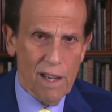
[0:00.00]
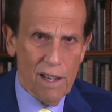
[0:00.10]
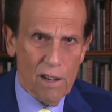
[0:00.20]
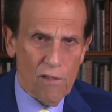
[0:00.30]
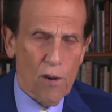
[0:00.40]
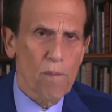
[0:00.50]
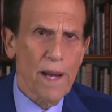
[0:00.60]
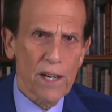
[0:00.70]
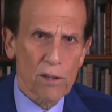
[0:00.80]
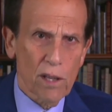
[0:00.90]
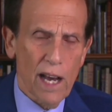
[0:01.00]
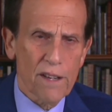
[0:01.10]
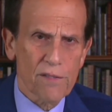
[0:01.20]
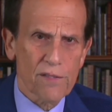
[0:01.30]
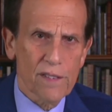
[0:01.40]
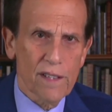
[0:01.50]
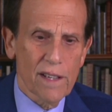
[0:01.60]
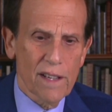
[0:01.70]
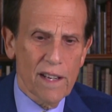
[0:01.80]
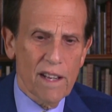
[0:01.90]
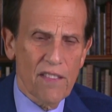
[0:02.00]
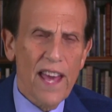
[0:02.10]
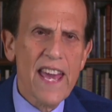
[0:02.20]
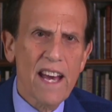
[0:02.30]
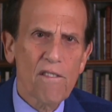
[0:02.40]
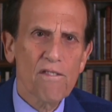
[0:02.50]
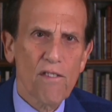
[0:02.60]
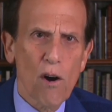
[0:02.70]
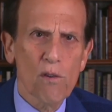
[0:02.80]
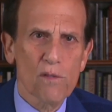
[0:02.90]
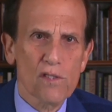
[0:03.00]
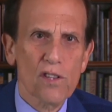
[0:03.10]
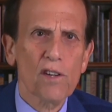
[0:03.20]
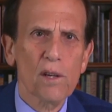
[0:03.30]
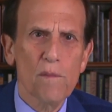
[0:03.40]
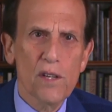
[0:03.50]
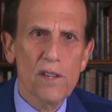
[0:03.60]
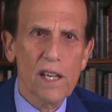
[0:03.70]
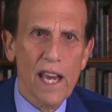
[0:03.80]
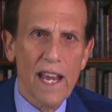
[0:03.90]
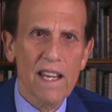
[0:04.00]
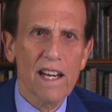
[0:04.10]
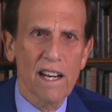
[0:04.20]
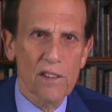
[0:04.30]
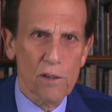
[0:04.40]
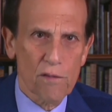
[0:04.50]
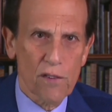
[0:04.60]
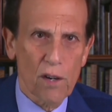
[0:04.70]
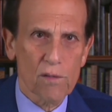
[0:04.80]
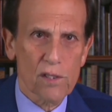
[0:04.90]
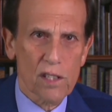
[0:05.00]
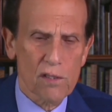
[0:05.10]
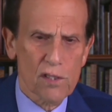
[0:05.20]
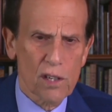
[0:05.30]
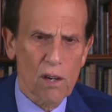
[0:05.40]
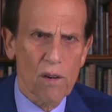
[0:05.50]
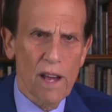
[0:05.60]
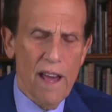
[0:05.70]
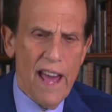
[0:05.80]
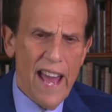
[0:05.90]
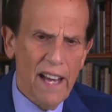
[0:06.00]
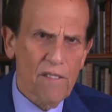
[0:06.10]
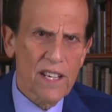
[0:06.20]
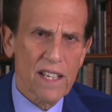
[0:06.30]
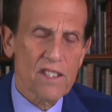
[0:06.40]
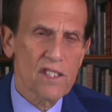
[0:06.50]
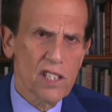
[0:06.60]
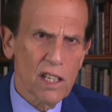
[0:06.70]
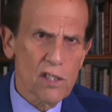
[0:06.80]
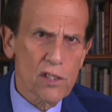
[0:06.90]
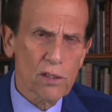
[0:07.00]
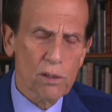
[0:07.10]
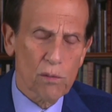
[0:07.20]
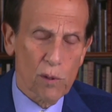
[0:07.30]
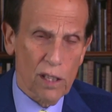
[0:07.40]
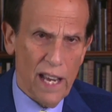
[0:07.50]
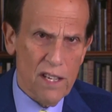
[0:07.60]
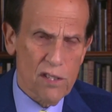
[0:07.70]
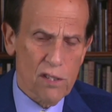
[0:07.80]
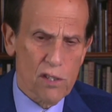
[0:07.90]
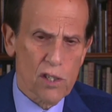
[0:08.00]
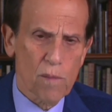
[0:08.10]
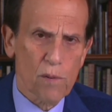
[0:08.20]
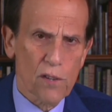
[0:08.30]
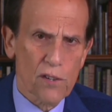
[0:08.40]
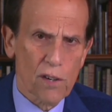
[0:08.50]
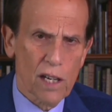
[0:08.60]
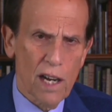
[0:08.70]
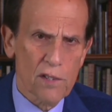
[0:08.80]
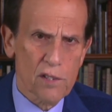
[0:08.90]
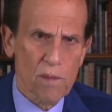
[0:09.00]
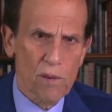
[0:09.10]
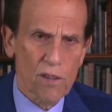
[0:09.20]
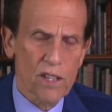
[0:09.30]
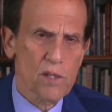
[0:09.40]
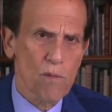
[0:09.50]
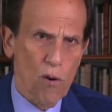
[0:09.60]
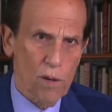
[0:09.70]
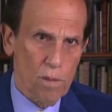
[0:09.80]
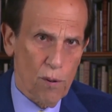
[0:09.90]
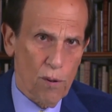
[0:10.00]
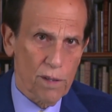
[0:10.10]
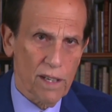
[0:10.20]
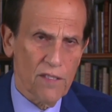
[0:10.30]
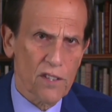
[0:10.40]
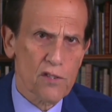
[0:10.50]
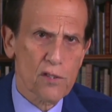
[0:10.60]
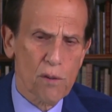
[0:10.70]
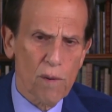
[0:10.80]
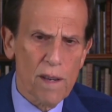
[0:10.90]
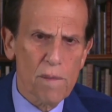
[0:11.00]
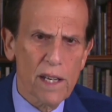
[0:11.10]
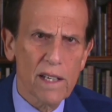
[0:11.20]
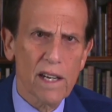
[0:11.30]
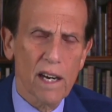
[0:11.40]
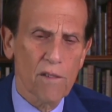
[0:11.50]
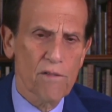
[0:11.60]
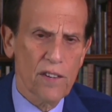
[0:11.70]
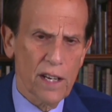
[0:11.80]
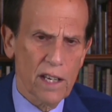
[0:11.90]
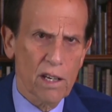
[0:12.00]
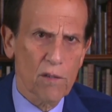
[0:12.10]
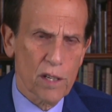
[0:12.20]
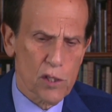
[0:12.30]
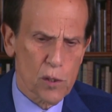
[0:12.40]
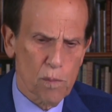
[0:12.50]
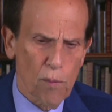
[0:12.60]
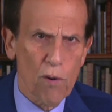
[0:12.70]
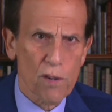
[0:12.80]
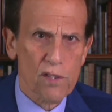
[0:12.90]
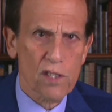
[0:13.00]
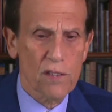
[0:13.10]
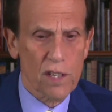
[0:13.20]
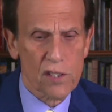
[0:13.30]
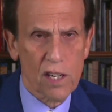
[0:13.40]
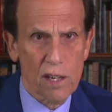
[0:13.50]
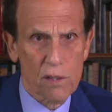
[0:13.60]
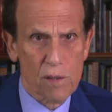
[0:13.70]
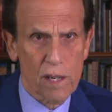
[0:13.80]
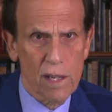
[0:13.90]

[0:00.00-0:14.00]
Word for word: for a better life, they have phones. They're communicating on their phones. And so having a digital relationship with your customer is more important. And the streaming of video and sports in this country